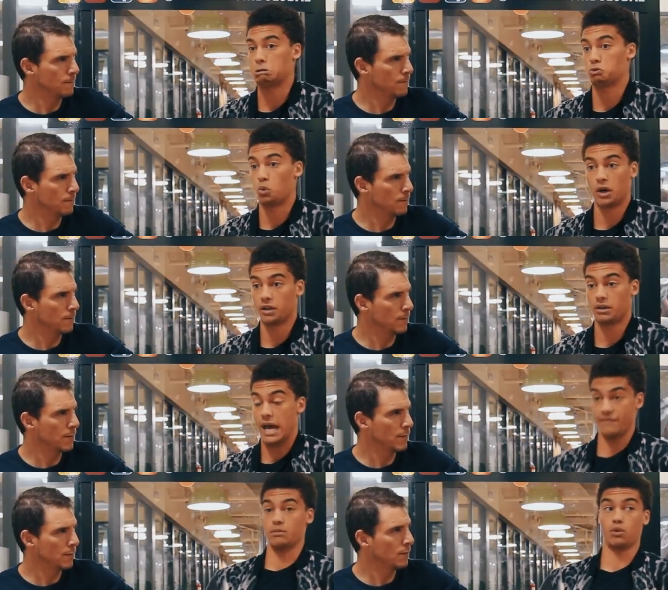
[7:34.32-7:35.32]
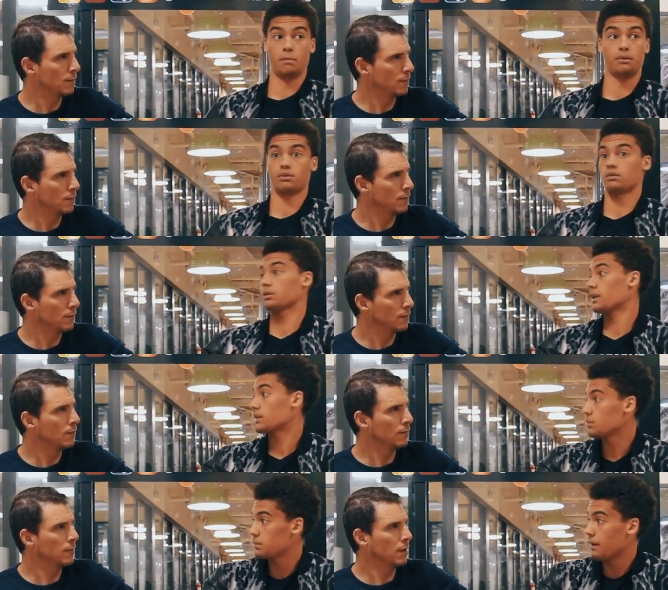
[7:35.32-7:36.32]
Speaker 1: just wanted to have a more personal
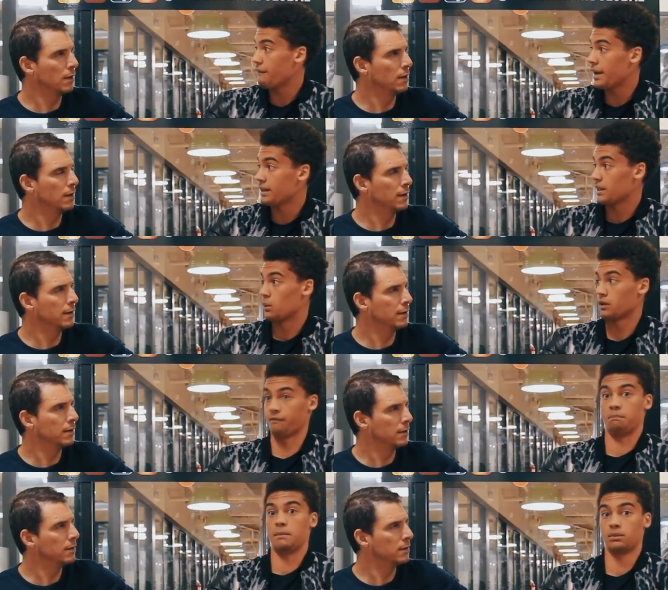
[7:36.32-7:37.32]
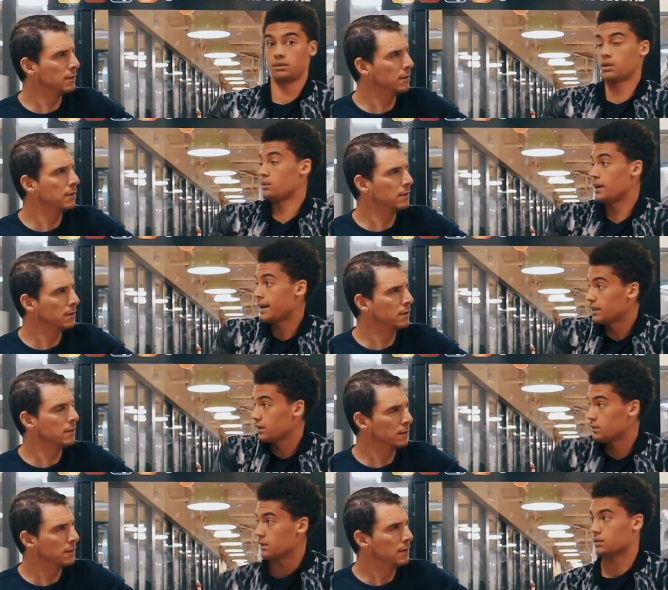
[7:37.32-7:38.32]
connection with my fans. I wanted people to know who I
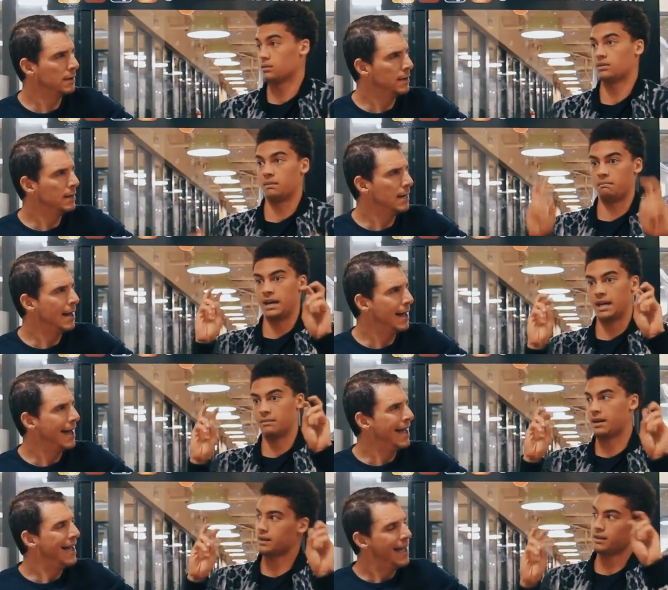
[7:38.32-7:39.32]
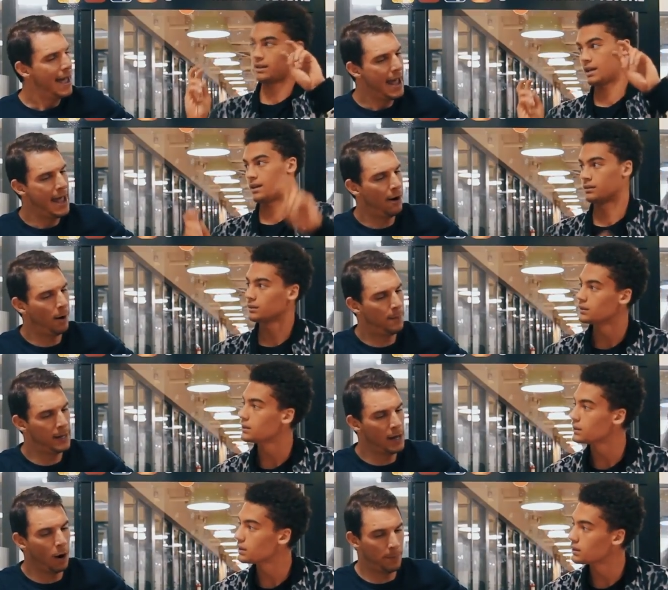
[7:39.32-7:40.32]
actually was, who's the man behind the account. And are
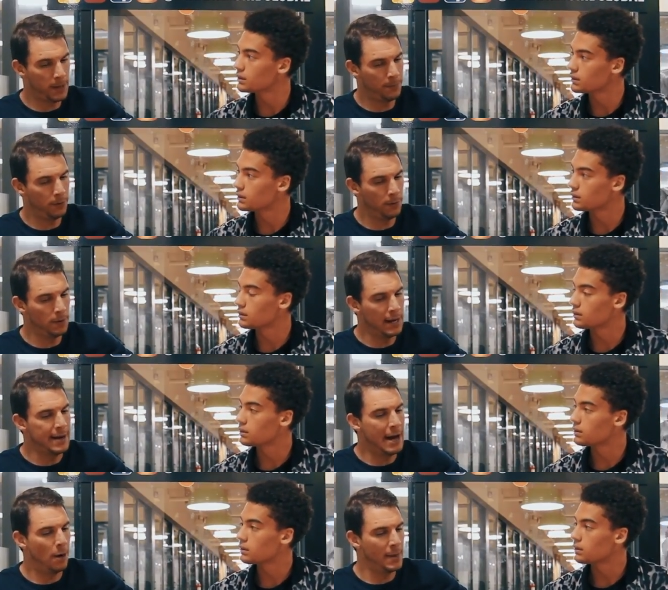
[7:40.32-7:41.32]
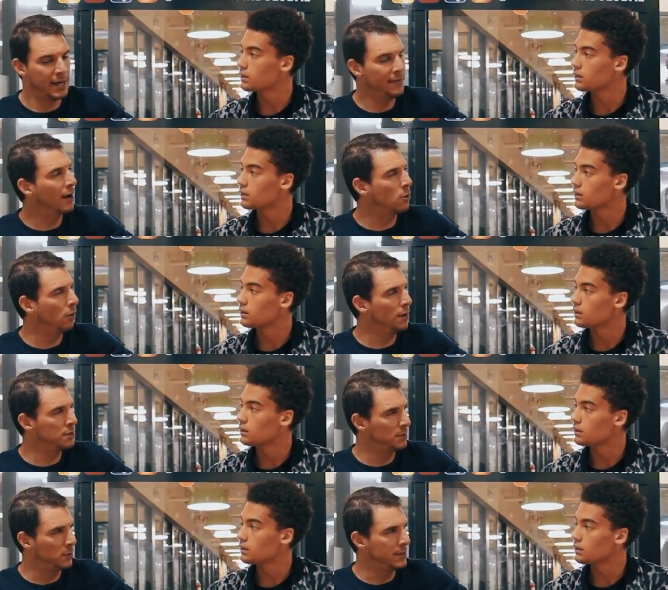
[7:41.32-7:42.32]
pe- are people now making that
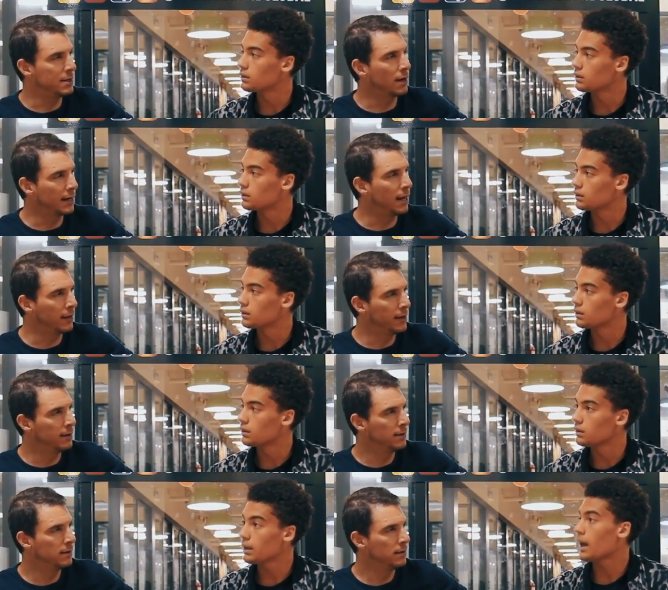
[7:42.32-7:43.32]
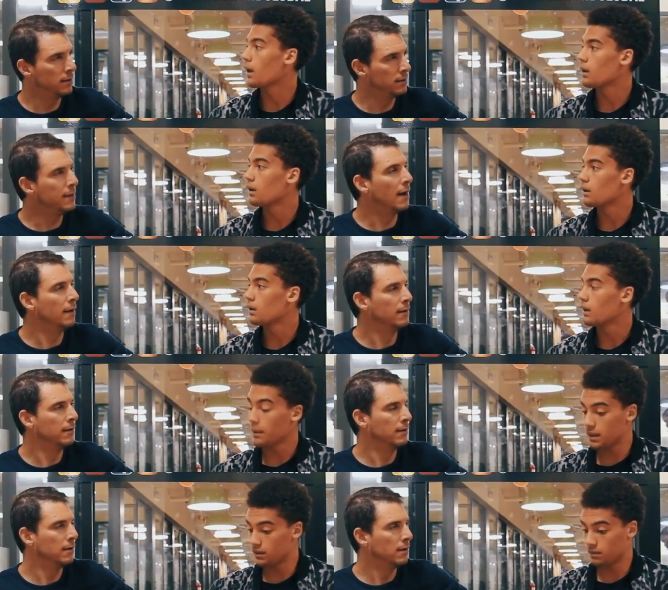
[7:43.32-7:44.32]
correlation between Dunk and Eliot? Yeah, yeah. I
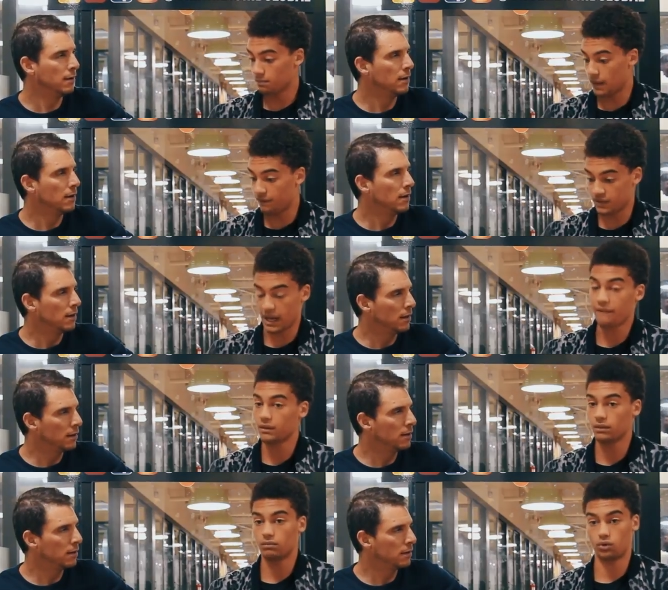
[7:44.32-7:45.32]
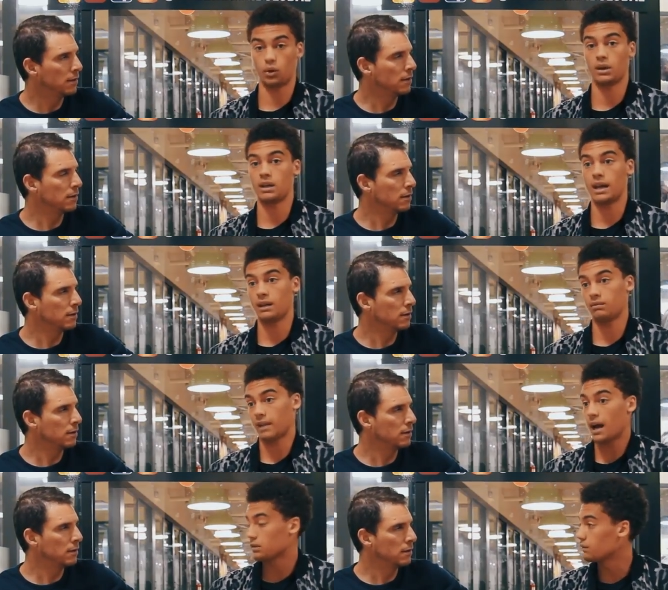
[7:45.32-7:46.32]
mean, I've siphoned thirty eight
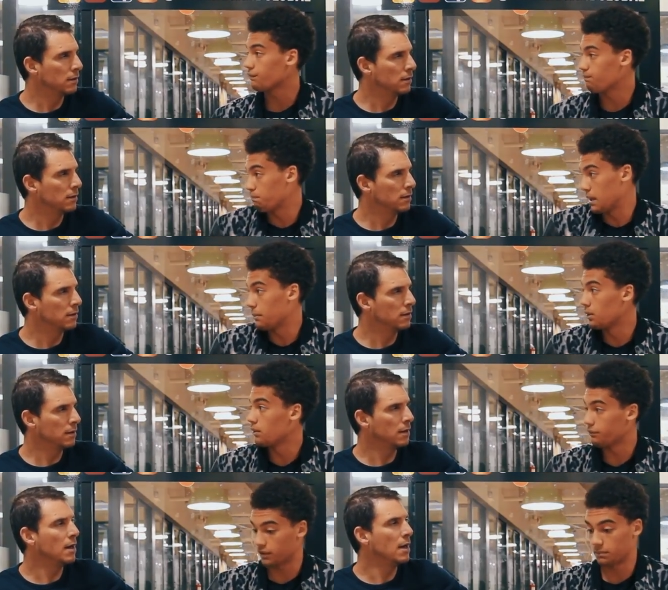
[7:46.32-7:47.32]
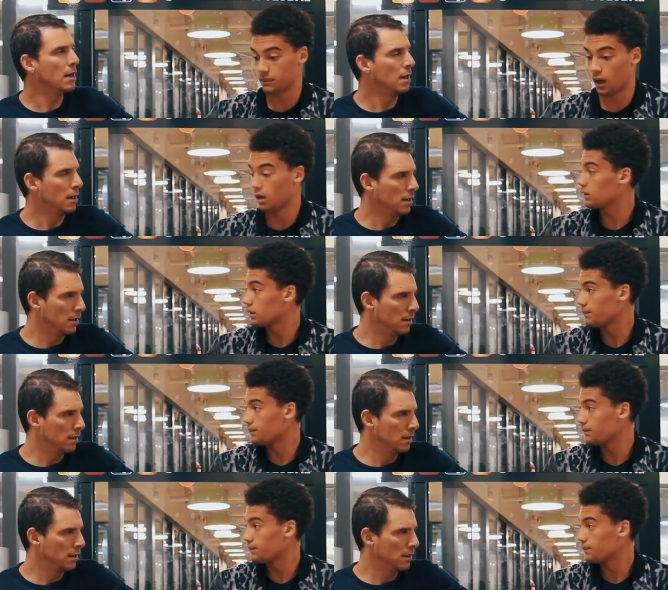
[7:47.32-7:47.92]
thousand people from Dunk